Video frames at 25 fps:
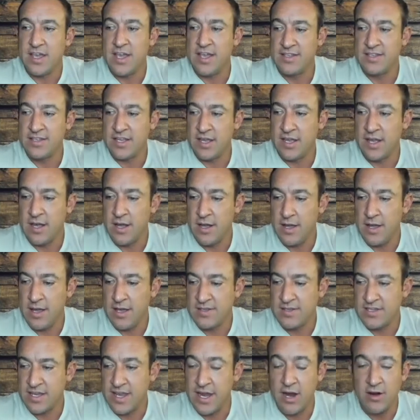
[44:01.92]

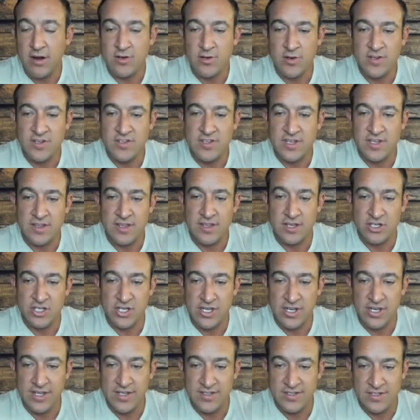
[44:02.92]
a characteristic that
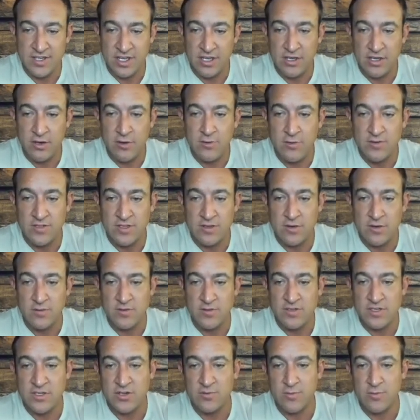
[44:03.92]
she needs to use in
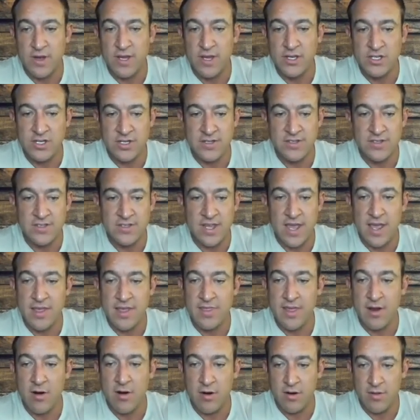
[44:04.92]
those situations.
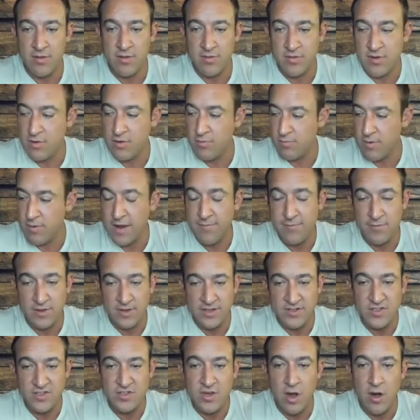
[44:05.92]
And they're
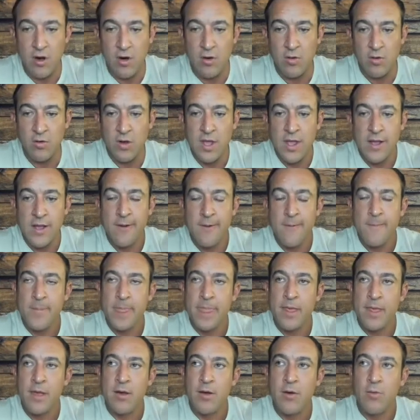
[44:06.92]
rightfully so.
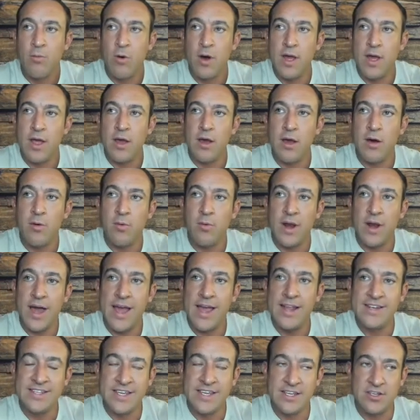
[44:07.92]
What
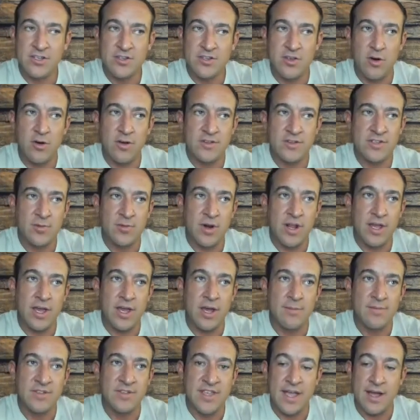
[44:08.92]
I teach though, is that when it
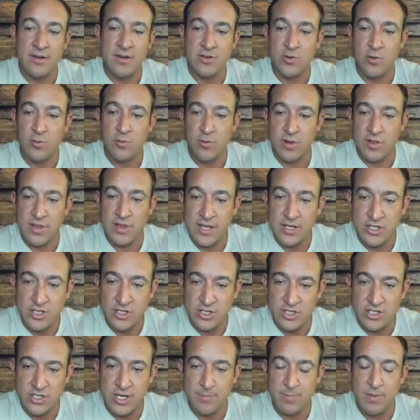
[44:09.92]
comes down to a
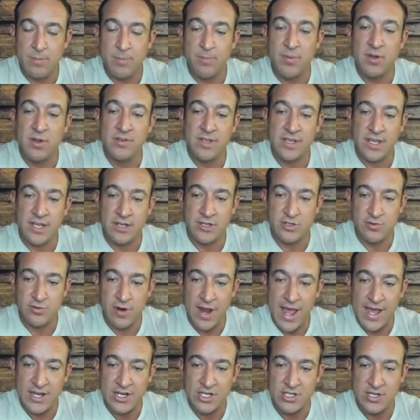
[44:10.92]
relationship and building
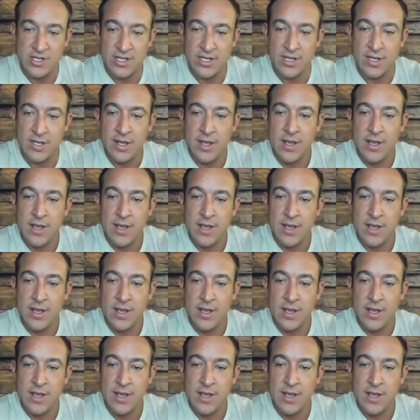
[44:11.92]
attraction,